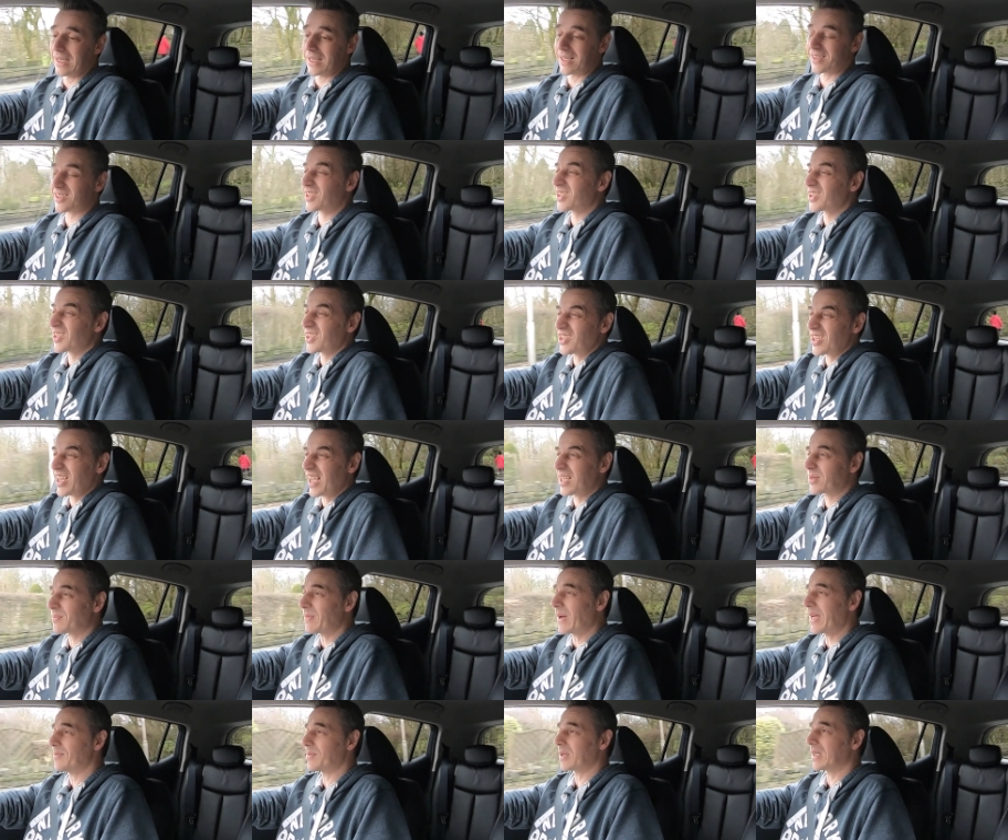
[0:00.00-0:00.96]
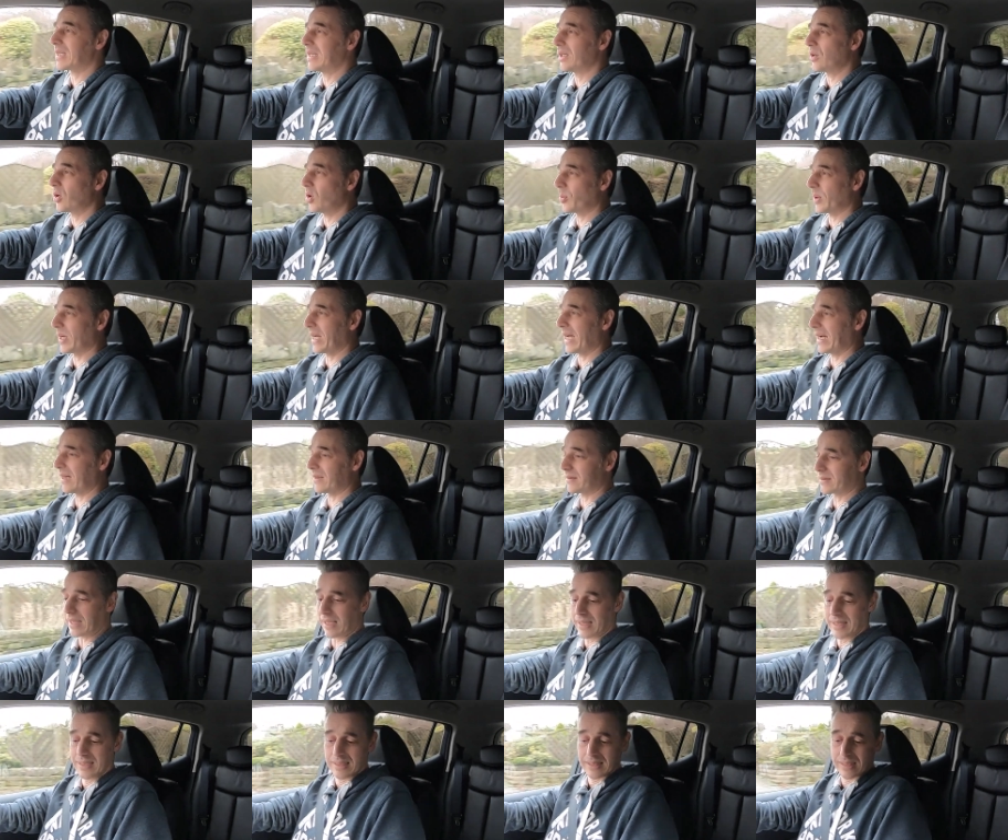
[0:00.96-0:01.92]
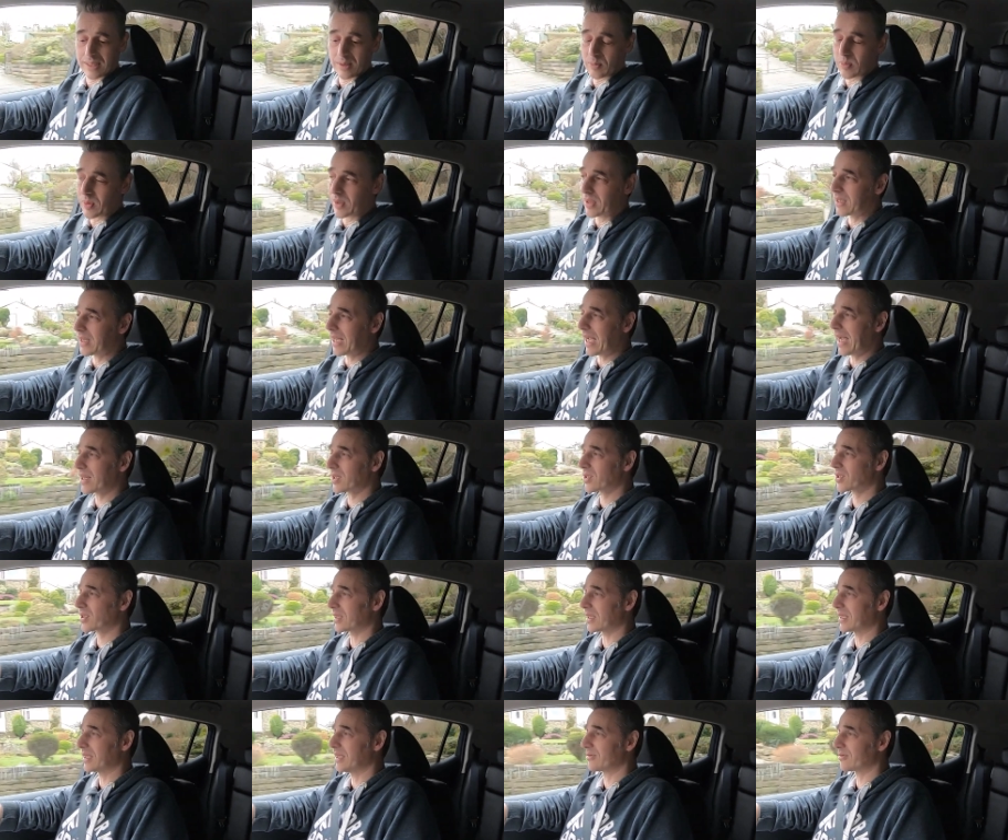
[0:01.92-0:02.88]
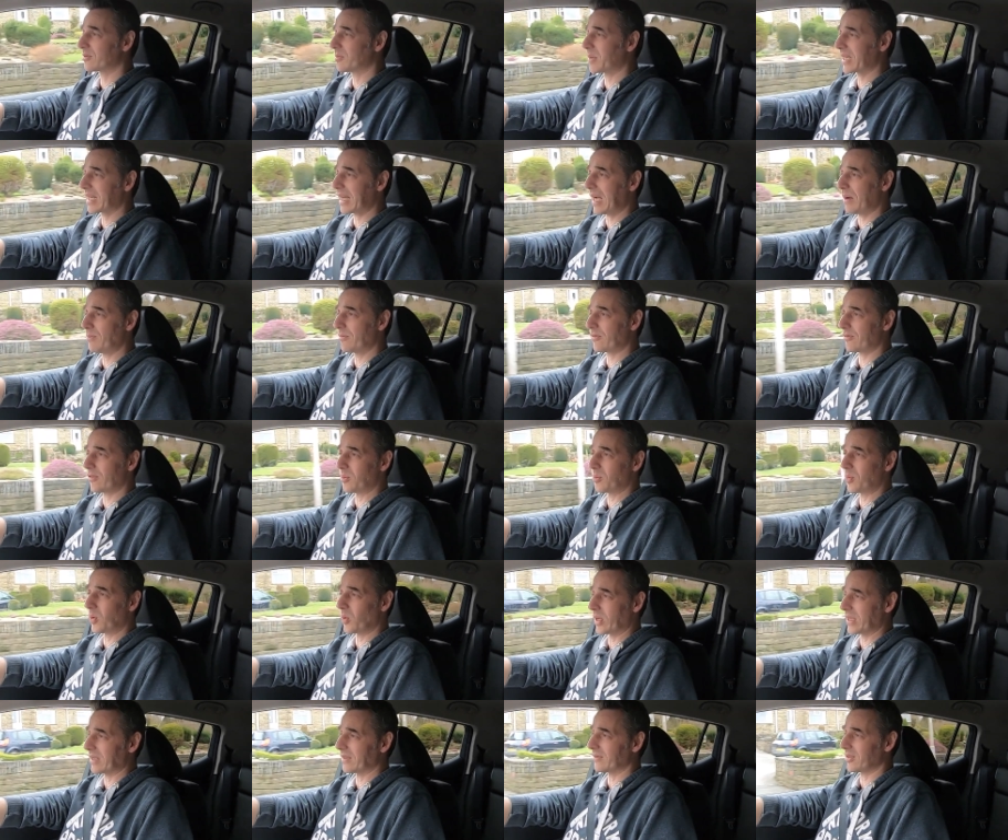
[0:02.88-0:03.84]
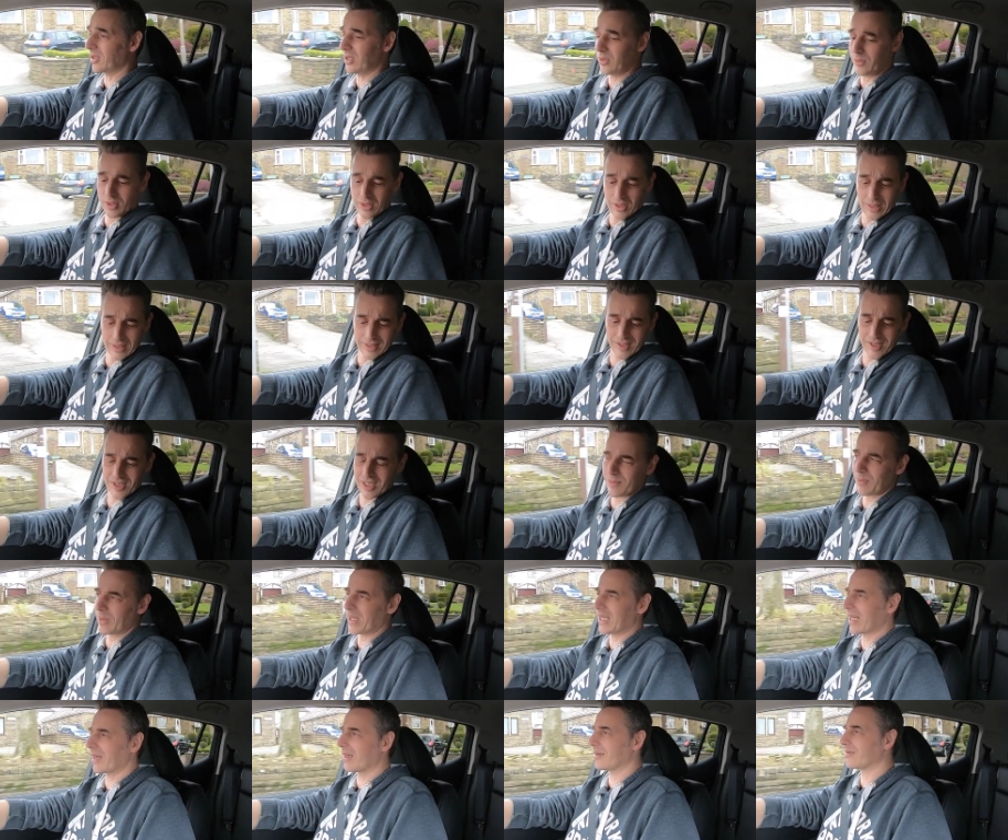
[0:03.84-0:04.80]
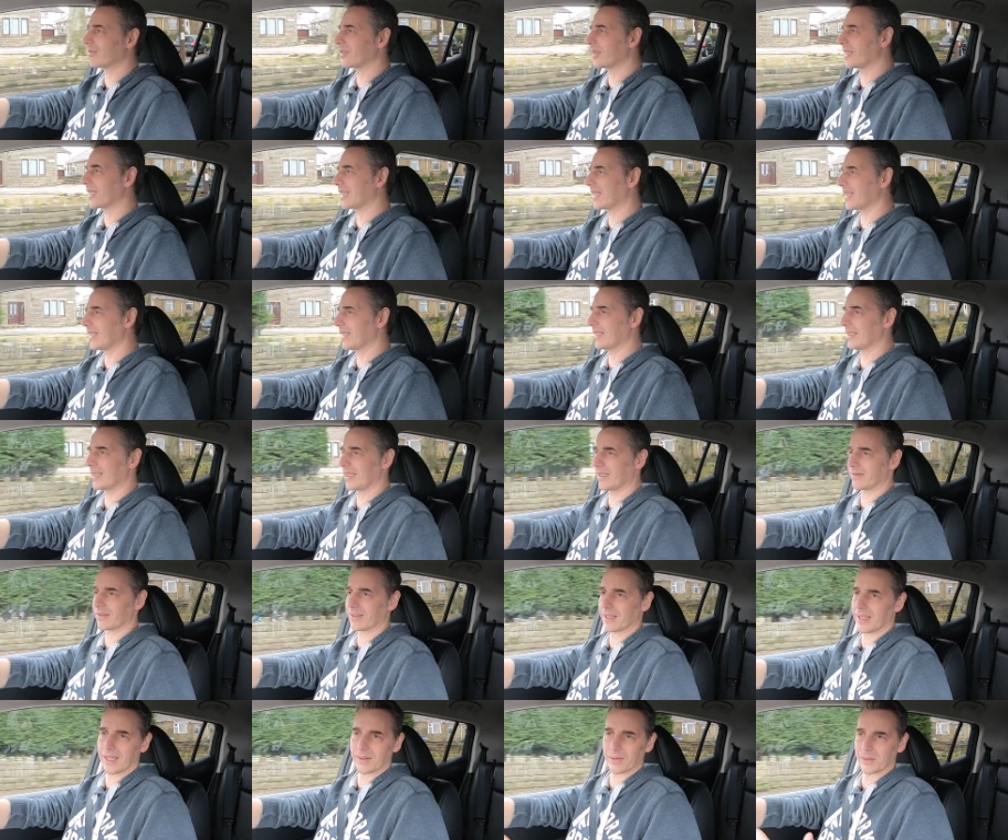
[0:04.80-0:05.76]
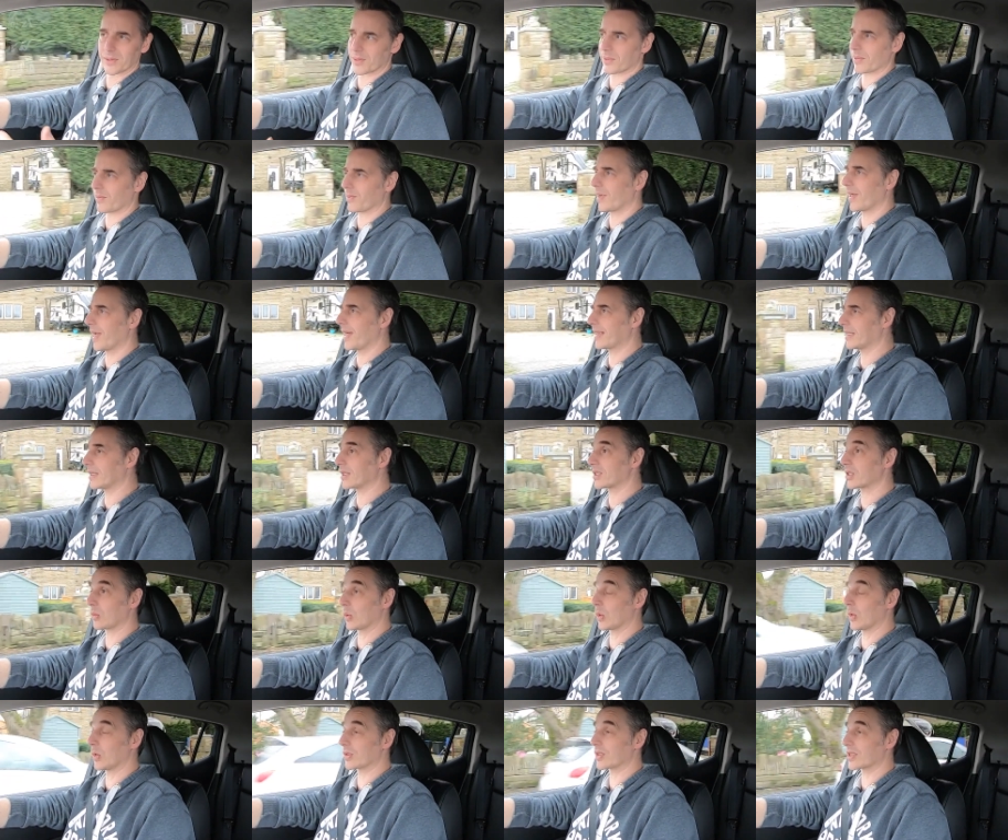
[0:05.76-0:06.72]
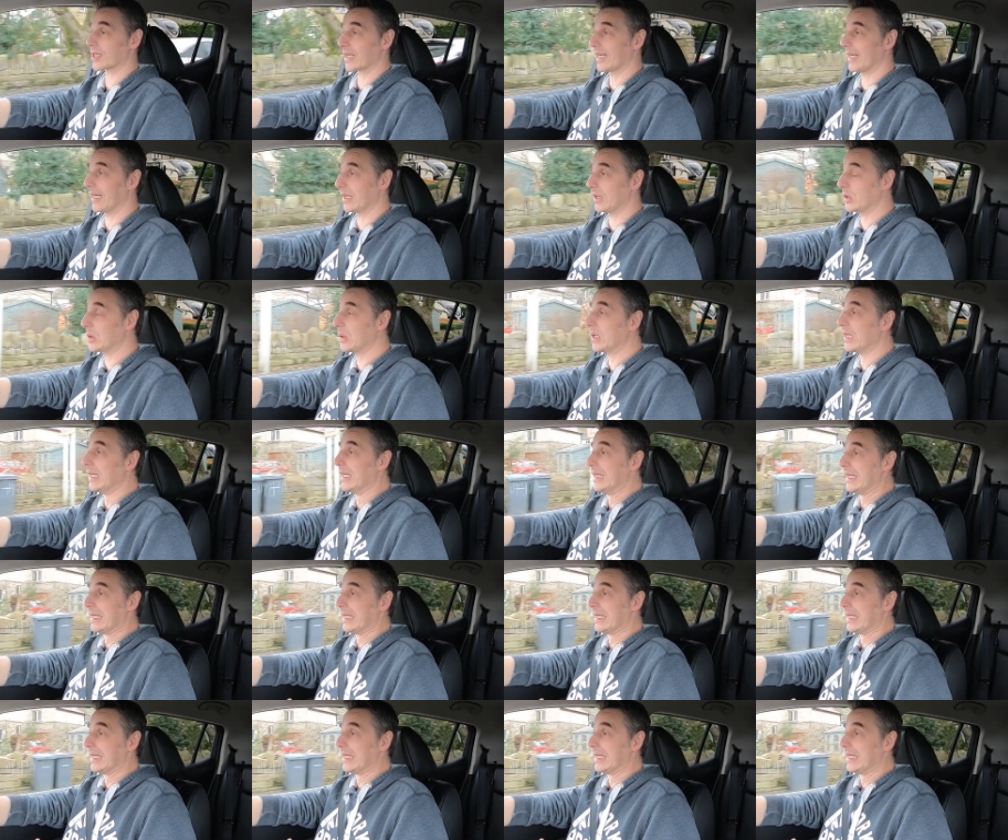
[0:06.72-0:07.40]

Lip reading: As I suggest, maybe a little bit outdated, but actually from a comfort point of view, and you'll have seen me going for the gear lever there as we were heading towards a hill,